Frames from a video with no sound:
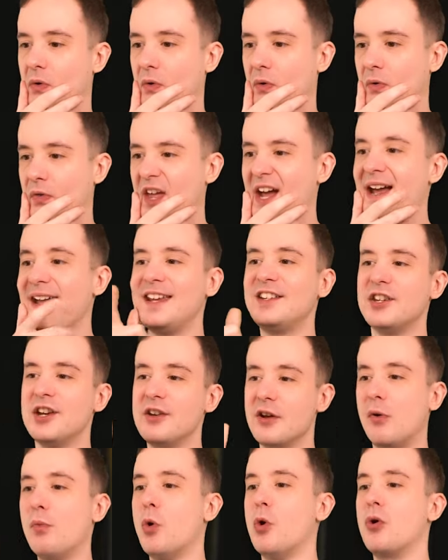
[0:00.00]
That isn't
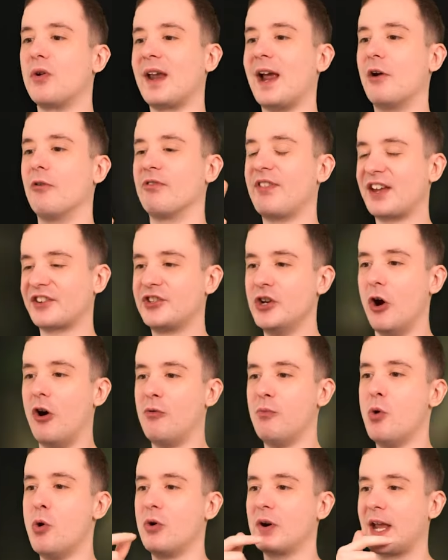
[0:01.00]
a walkout. That's not a
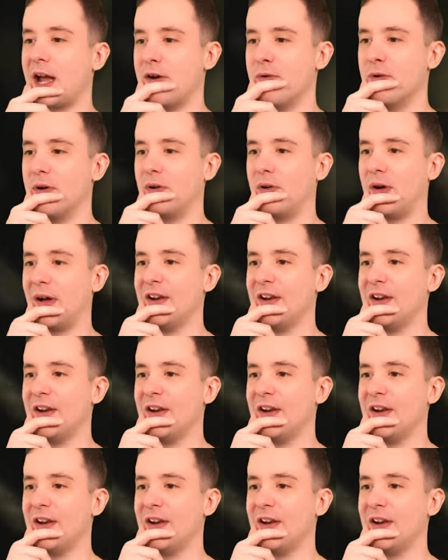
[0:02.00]
walkout.